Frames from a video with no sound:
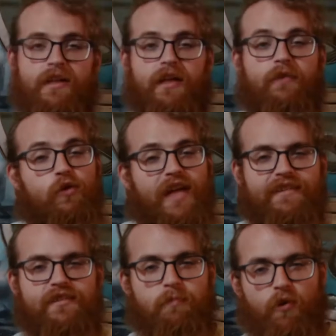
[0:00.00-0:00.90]
If you'd
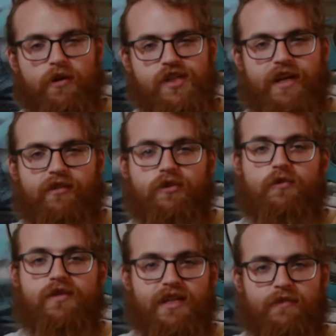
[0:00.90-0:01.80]
like to support our
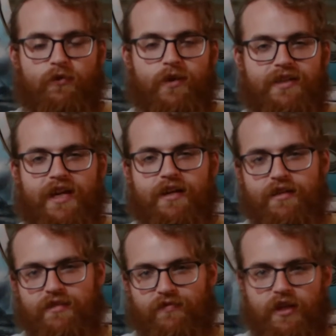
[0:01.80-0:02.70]
channel, use the info at the
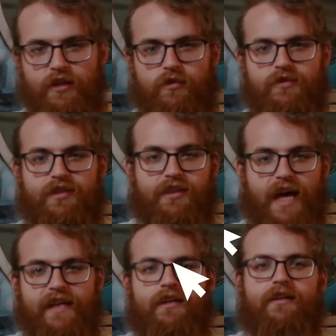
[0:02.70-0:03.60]
end of this video to
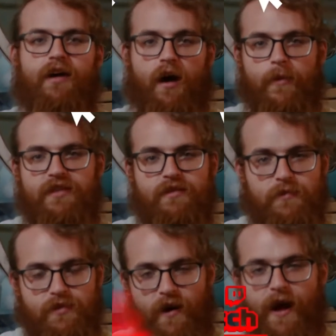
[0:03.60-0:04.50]
like, comment,
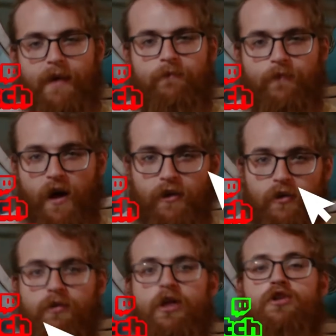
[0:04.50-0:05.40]
subscribe,
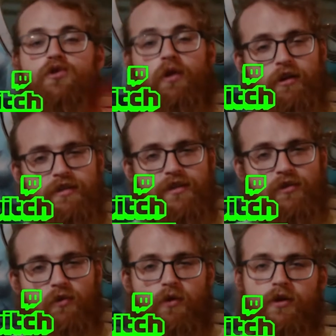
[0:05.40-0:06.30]
follow, join our
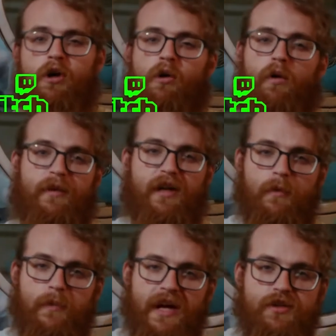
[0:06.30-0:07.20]
Discord, or
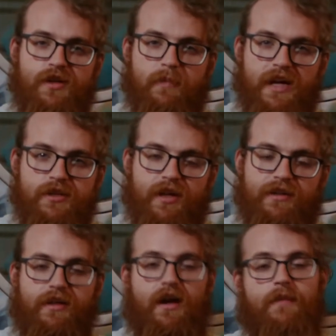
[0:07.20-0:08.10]
become a patron at
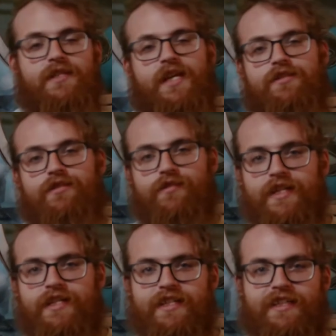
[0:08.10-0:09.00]

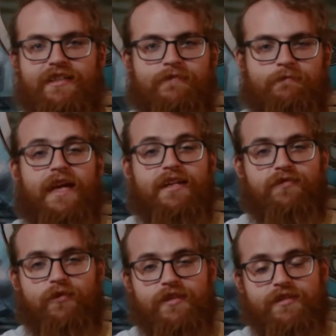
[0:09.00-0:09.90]
patreon.com/3D.
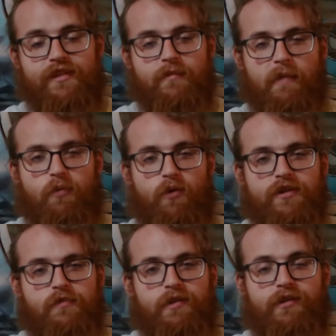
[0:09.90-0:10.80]
Thanks for listening to my
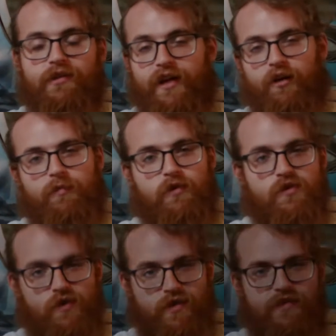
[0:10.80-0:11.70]
boring spiel, and I hope
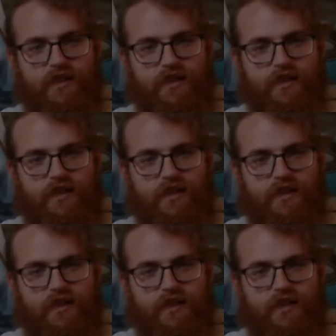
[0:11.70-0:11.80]
you enjoyed the